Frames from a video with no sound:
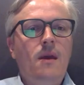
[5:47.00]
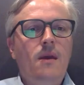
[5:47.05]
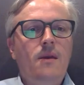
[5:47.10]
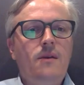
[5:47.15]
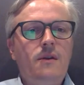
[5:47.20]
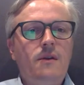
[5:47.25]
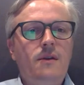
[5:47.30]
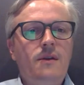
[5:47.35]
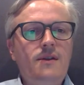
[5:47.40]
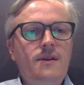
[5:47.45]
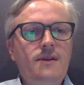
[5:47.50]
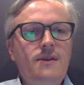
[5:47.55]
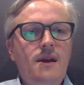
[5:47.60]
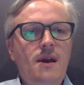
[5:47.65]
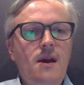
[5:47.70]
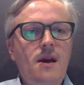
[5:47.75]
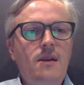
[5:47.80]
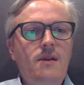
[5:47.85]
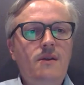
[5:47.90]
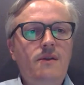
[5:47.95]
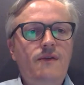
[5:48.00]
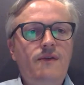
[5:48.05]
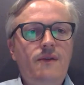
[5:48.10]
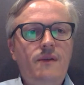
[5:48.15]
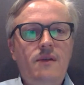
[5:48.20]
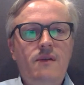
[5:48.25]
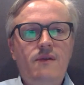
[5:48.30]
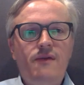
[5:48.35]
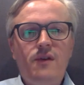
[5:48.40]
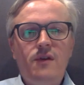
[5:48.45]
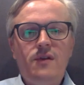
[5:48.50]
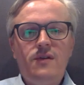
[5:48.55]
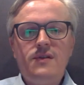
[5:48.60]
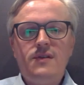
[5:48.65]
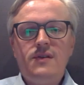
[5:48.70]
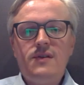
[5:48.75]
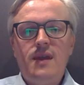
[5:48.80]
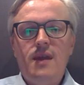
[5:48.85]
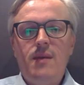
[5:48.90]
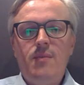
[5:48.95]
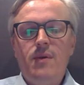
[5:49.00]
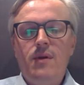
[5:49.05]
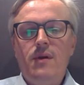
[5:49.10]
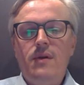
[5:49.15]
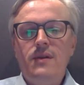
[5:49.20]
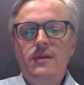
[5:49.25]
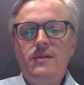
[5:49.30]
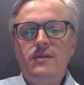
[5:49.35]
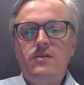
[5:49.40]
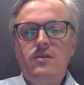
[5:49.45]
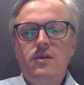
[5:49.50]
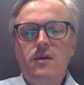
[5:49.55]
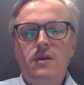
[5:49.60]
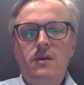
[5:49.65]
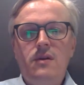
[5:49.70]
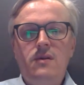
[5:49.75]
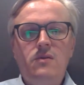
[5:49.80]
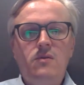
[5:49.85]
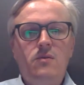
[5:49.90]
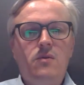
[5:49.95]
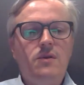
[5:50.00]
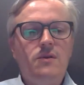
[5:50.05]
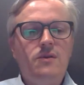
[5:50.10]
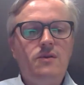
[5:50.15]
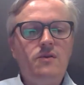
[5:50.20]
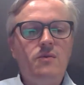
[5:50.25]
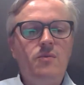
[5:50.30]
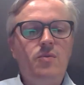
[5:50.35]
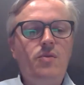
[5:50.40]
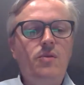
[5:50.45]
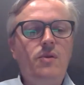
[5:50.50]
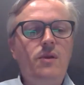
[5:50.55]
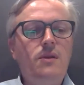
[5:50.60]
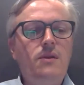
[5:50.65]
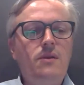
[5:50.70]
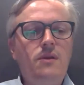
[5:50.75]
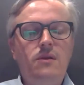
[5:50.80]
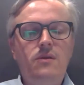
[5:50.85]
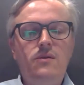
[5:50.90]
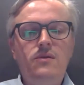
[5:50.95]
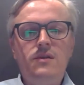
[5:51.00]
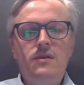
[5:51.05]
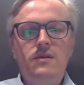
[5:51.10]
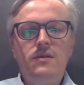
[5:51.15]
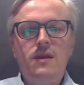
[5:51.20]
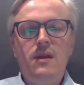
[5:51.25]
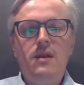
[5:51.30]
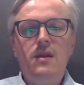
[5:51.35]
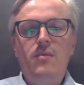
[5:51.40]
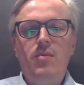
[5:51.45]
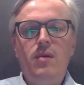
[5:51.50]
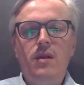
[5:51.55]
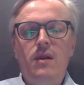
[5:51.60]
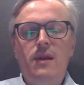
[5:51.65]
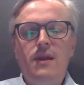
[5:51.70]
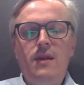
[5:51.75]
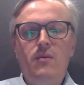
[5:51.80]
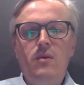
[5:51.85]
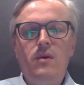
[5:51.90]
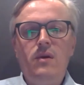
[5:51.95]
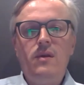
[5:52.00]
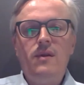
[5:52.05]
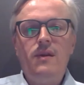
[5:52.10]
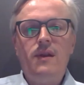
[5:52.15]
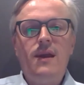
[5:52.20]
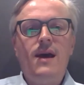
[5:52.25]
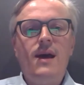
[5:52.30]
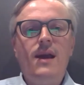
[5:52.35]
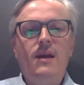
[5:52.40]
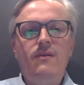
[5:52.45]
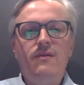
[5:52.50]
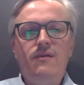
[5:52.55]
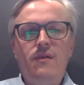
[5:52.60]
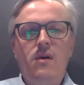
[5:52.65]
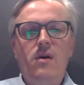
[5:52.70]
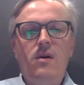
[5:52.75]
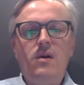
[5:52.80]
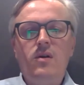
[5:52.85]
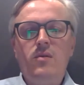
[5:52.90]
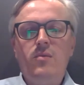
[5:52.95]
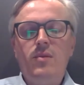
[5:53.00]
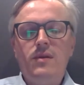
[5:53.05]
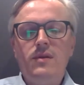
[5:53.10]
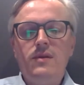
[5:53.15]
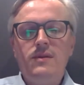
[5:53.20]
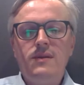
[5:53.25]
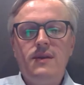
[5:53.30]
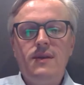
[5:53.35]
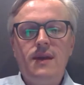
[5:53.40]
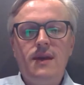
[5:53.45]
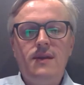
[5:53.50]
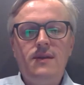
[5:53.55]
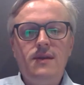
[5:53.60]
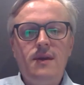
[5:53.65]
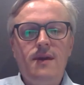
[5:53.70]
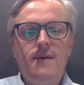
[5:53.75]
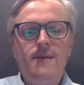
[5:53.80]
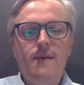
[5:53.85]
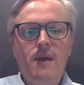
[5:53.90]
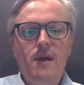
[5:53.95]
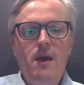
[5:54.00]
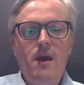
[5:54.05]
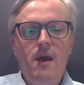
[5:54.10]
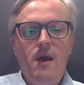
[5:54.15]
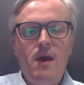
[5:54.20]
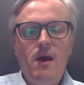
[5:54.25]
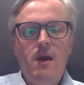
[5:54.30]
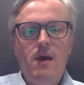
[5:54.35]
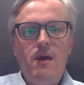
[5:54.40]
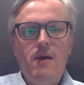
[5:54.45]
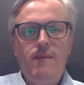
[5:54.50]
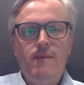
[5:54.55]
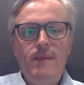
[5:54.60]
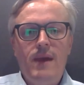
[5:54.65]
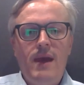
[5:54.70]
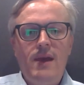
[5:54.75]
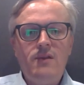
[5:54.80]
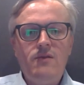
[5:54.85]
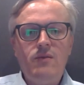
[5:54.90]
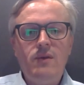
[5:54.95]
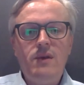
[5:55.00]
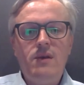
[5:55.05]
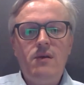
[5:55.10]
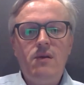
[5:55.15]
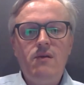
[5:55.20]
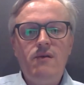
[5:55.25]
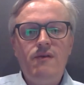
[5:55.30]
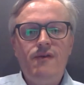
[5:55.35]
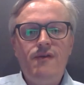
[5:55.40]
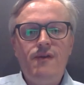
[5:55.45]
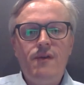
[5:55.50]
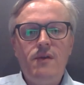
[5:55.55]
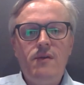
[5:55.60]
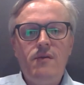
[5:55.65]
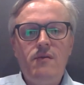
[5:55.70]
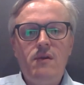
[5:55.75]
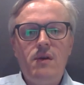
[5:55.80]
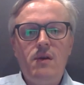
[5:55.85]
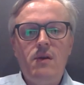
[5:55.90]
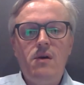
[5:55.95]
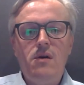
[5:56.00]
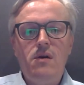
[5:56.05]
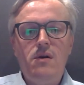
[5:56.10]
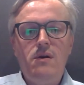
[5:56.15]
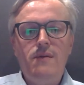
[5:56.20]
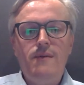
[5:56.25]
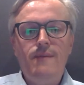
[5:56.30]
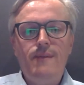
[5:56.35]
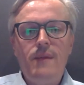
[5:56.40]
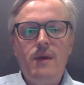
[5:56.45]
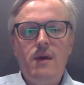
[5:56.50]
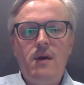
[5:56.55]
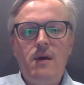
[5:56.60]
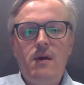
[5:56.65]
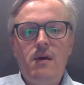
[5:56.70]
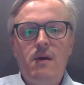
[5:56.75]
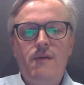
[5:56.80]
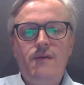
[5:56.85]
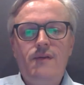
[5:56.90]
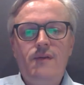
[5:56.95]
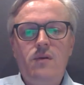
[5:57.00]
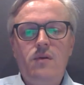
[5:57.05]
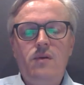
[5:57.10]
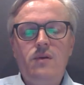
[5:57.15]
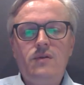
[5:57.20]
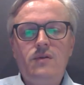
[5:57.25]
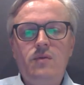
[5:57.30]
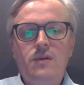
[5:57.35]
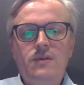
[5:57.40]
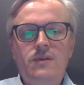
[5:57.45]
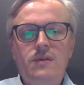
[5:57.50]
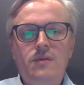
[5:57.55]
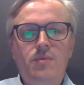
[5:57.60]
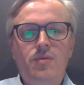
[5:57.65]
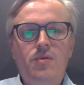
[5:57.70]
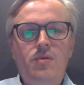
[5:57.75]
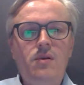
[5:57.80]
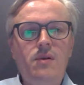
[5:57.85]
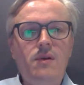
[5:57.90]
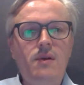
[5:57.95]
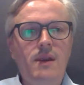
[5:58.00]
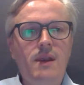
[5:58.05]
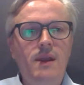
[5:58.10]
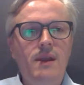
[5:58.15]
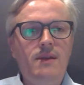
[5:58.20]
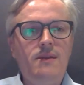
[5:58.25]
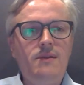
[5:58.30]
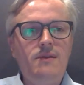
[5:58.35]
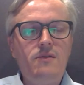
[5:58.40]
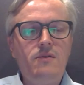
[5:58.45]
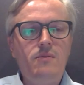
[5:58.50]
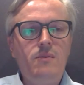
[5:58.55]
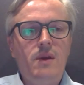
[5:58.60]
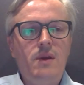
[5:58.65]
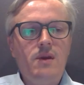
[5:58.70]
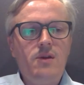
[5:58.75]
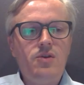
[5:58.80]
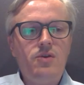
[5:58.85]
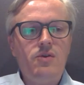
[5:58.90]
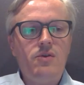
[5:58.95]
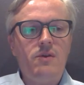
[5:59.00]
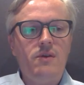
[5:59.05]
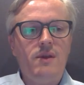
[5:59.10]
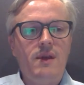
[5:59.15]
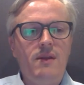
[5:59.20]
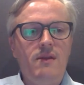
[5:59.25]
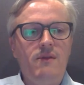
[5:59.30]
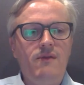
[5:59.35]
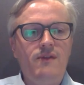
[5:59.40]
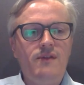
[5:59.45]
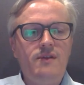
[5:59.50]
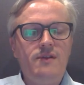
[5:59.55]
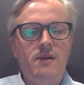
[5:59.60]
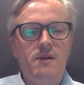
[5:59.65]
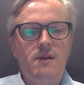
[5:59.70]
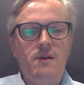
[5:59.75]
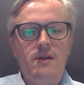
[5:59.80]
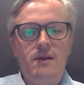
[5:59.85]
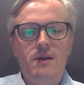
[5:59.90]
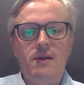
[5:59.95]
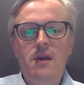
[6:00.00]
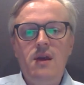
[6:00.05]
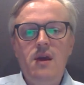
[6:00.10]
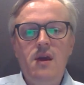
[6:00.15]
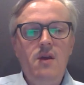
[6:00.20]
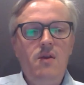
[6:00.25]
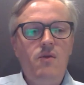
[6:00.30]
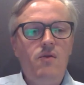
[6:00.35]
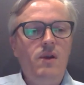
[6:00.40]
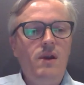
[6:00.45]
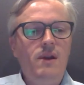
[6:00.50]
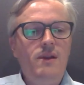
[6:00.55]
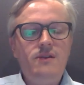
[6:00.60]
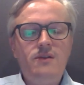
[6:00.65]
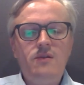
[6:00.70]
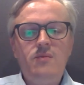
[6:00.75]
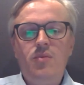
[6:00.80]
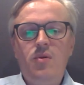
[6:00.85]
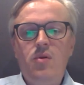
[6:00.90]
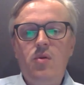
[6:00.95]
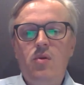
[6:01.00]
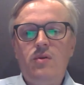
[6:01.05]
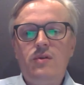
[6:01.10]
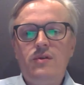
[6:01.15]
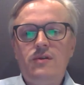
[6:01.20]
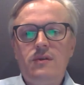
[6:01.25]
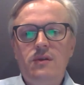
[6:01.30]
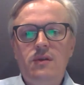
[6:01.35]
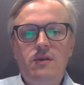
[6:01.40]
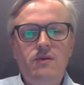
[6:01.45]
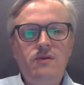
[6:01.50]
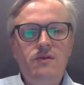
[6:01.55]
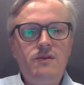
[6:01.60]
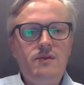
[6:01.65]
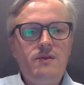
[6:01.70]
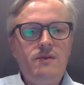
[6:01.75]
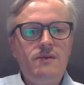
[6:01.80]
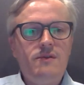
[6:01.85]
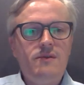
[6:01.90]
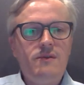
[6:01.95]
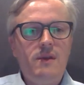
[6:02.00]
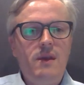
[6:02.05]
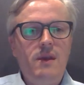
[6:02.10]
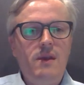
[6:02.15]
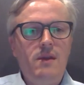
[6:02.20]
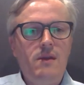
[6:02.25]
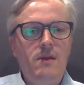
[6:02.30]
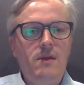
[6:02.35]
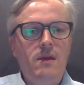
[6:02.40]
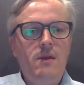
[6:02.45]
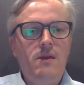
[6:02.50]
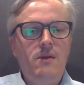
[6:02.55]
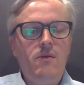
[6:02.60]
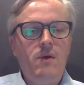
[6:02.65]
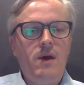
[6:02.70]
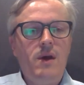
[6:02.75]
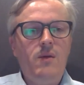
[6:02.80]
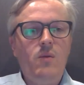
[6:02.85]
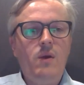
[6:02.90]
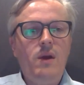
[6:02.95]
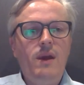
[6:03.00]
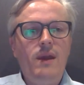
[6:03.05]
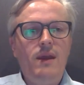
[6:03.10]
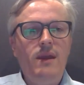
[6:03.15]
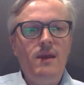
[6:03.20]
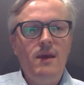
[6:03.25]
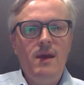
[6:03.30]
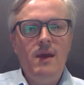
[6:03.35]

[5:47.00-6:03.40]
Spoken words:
So this is kind of the first step on this journey towards supporting the users in the building with live occupancy data. As we go further along, of course, what's important is to make sure that the facility really supports the users in the right way.